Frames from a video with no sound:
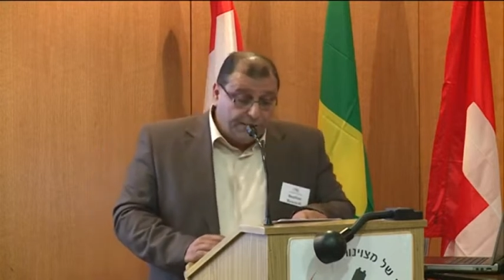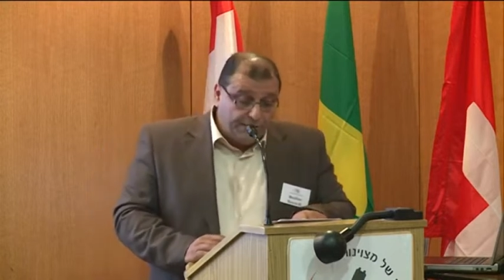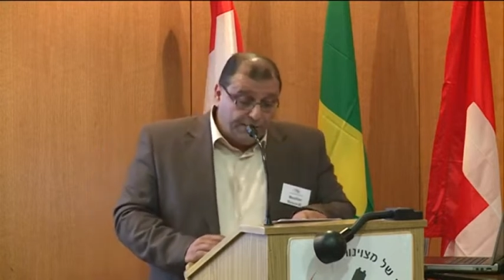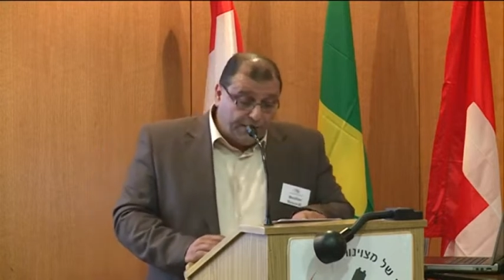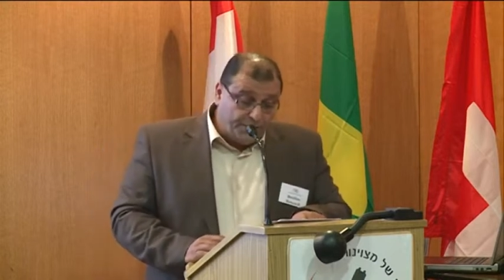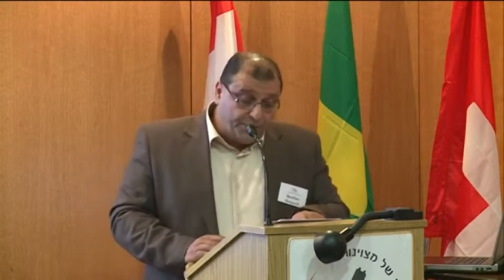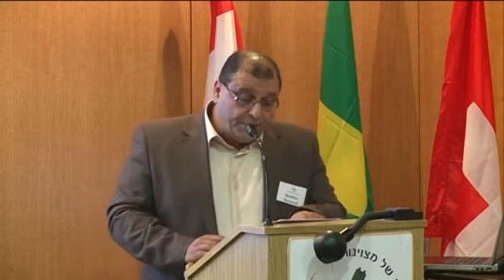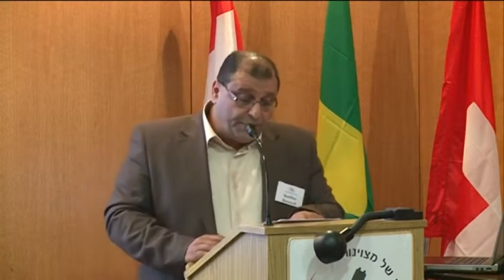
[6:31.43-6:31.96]

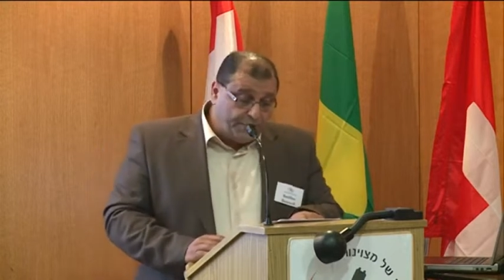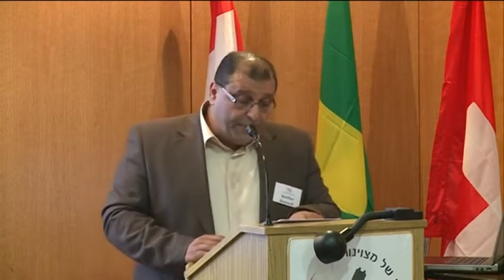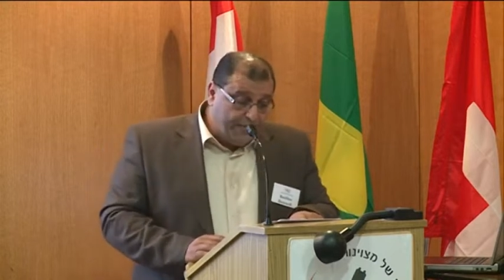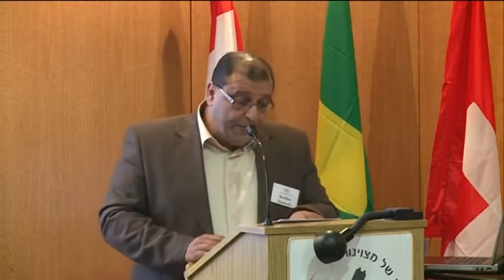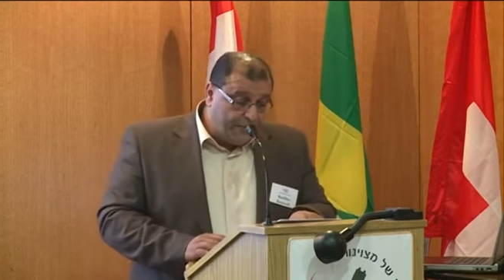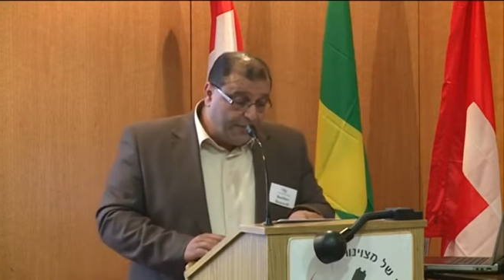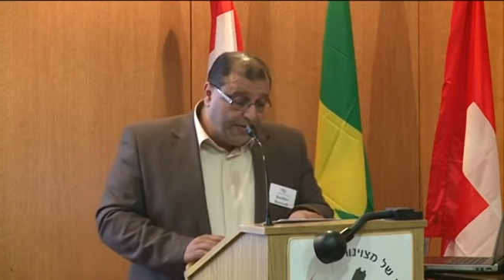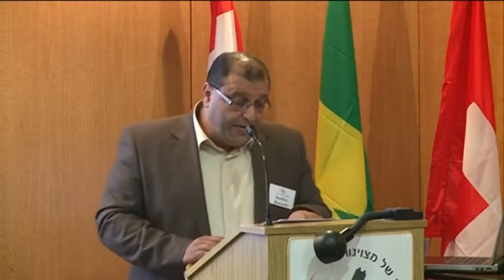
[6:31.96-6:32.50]
Such a
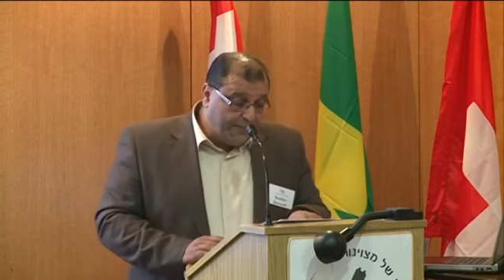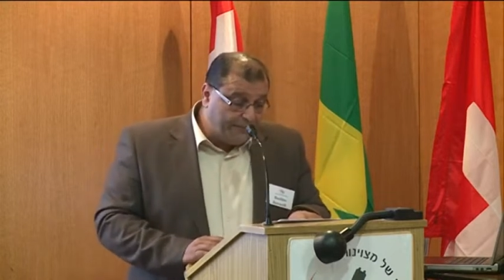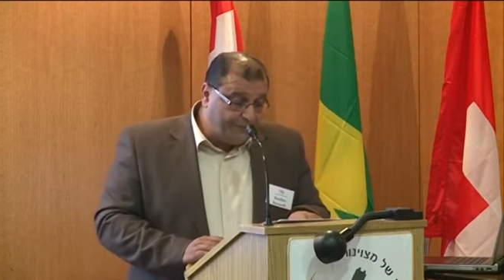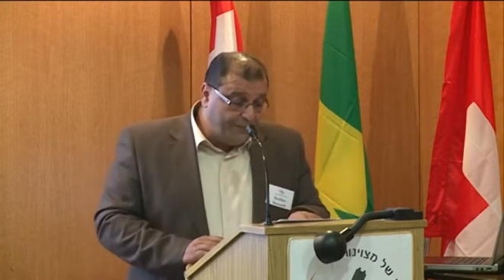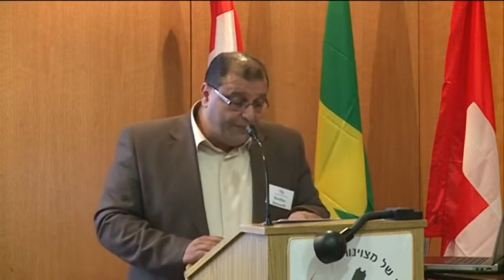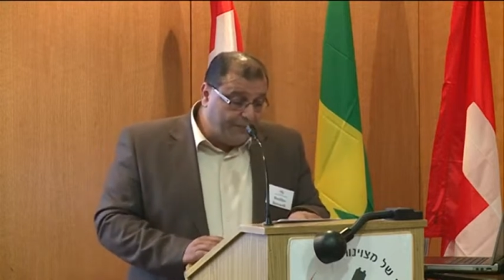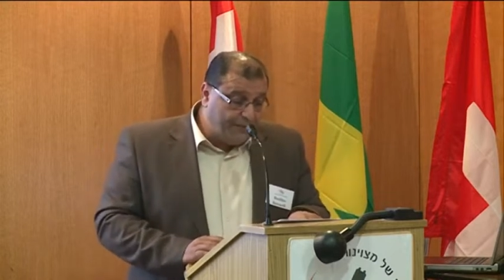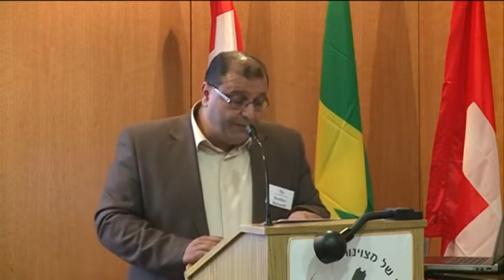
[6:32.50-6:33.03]
change has
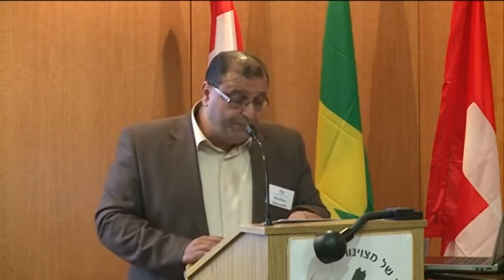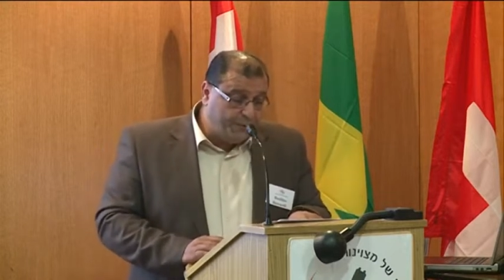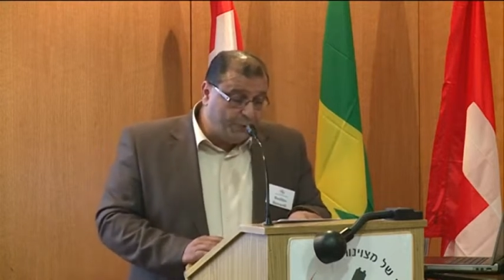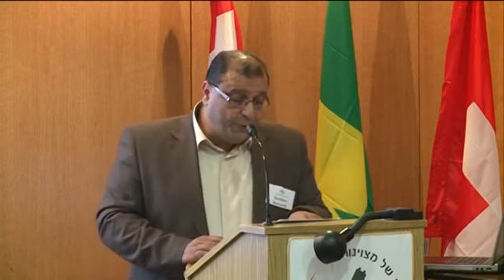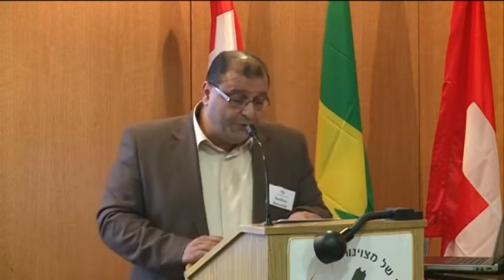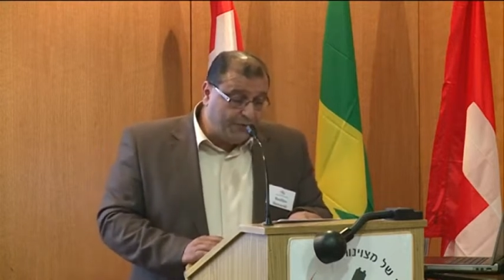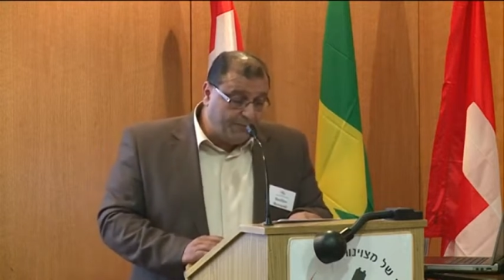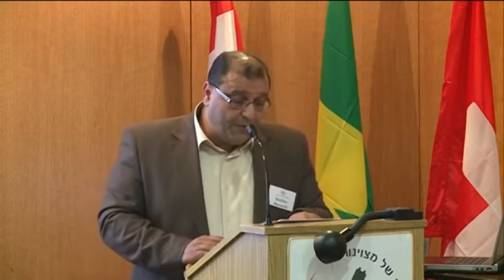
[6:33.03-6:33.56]
been
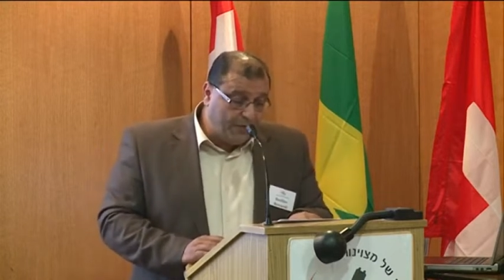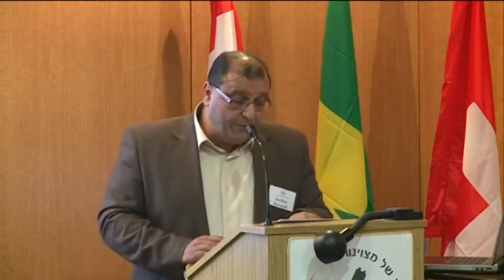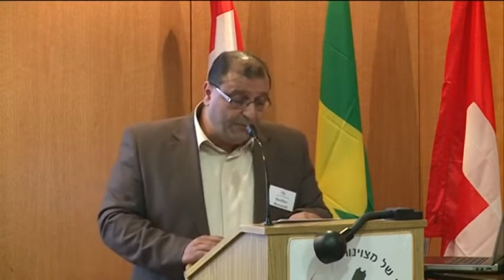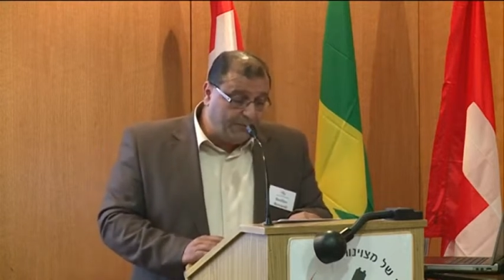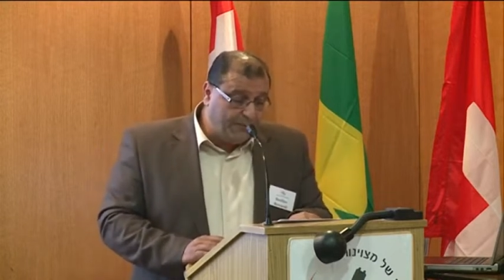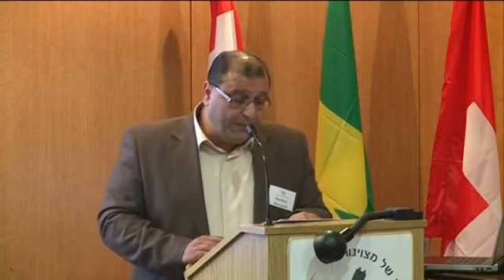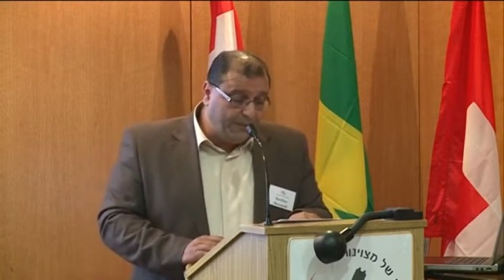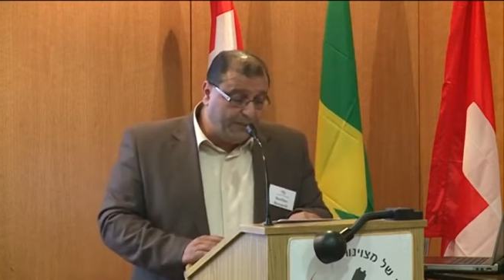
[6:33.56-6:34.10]
brought
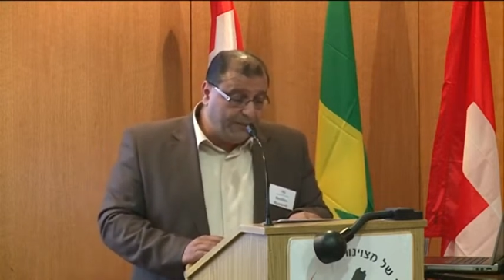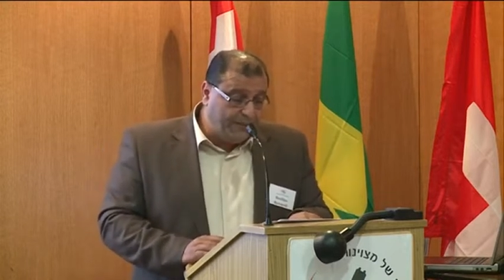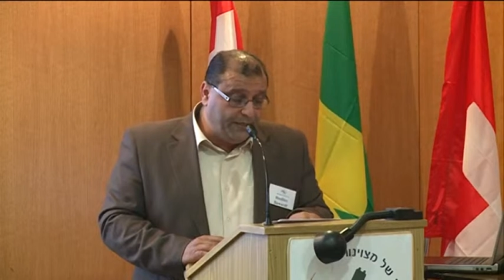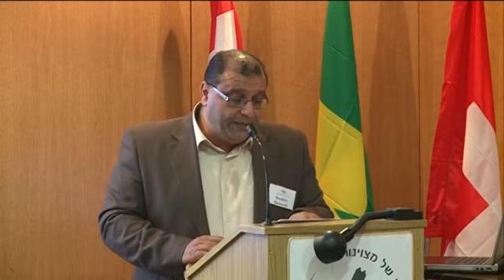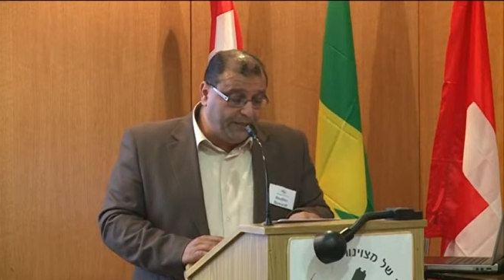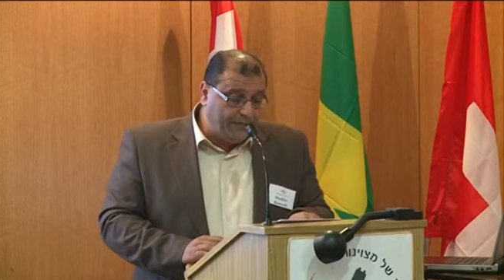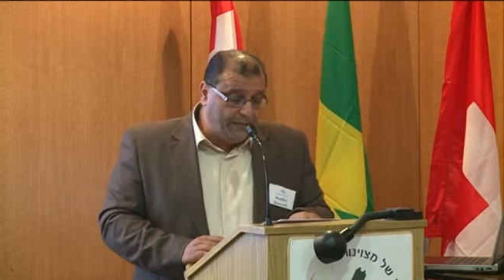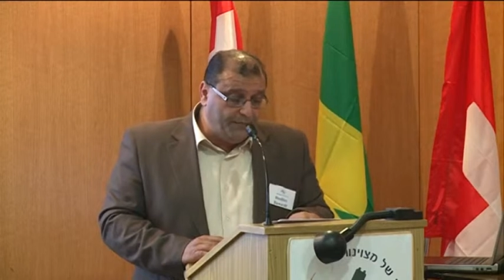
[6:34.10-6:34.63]
about
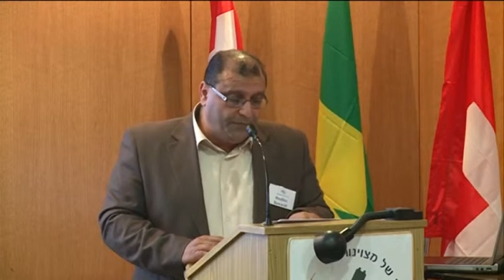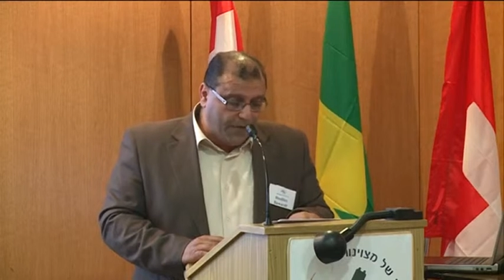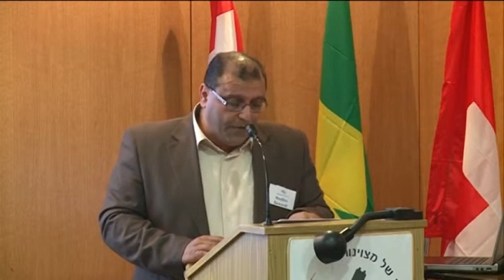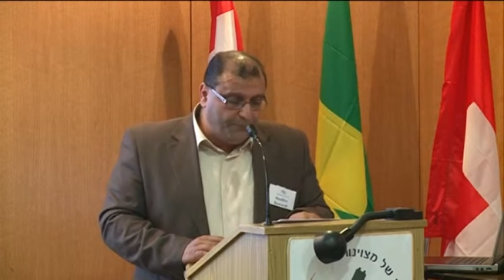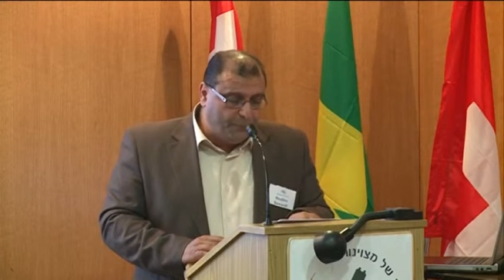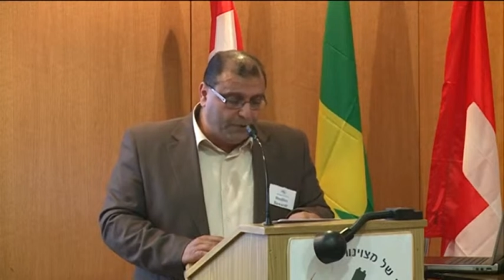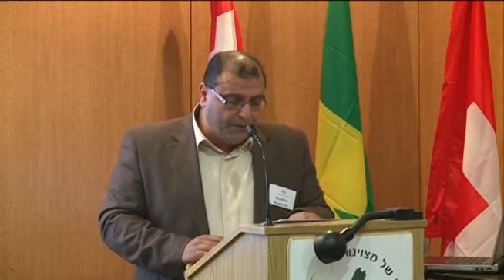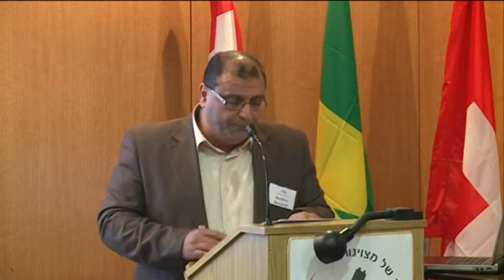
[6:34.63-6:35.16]

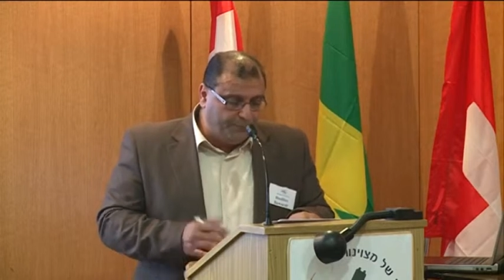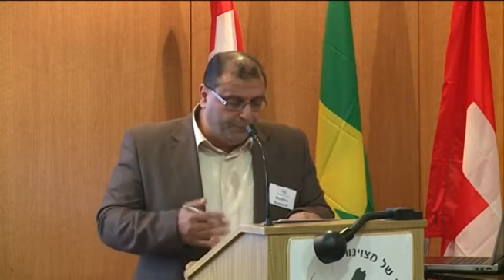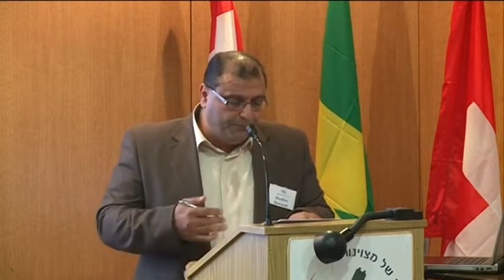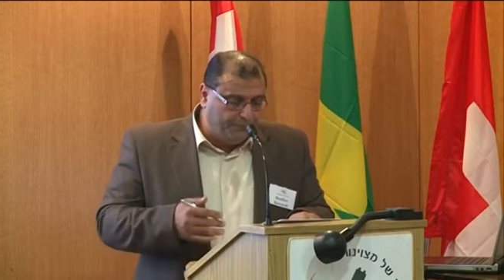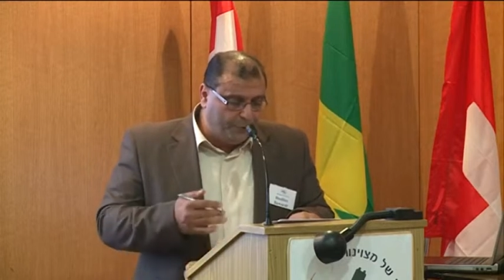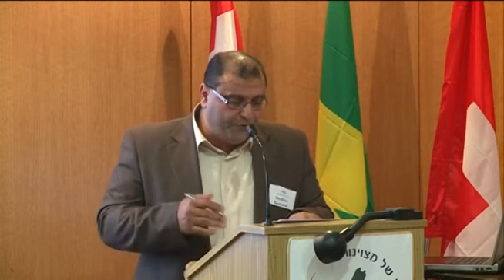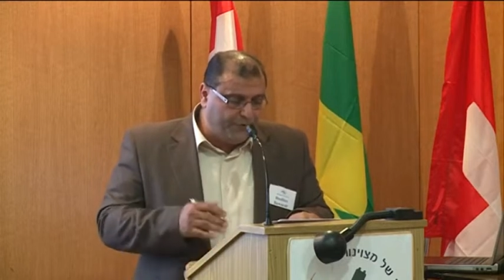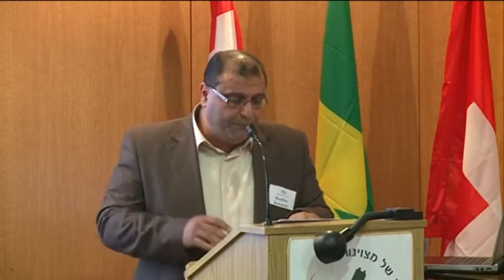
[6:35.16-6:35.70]

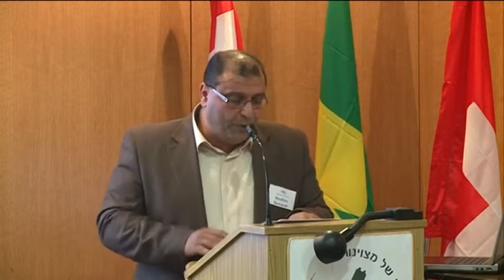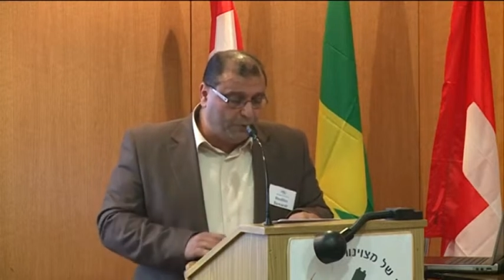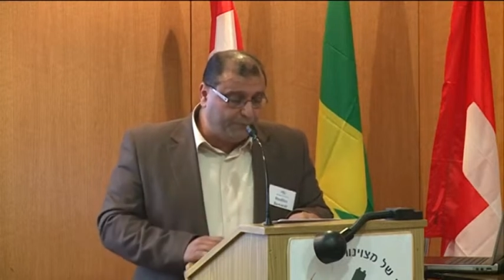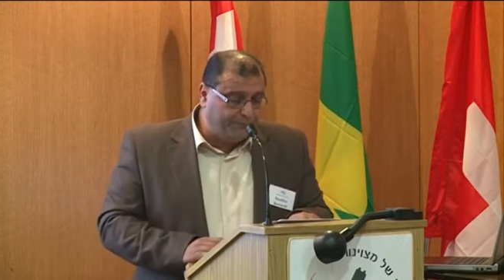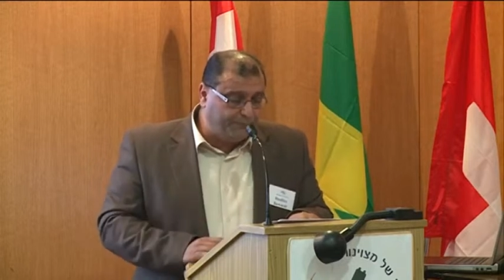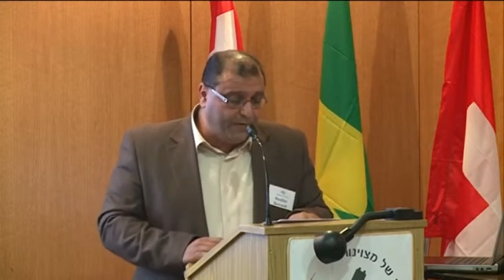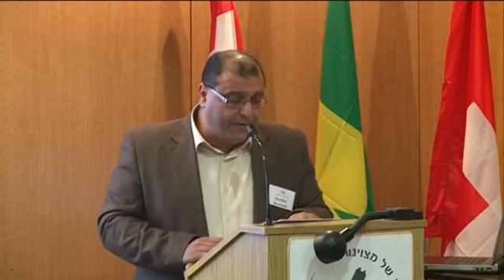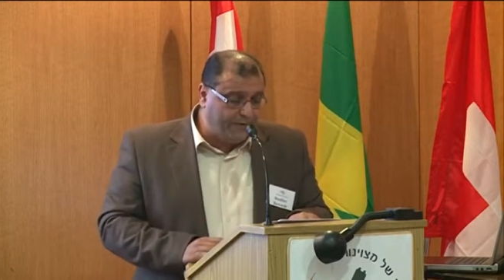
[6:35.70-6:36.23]

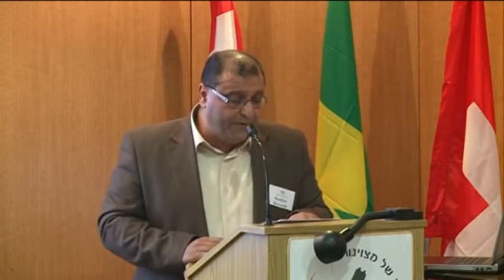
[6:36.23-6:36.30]
by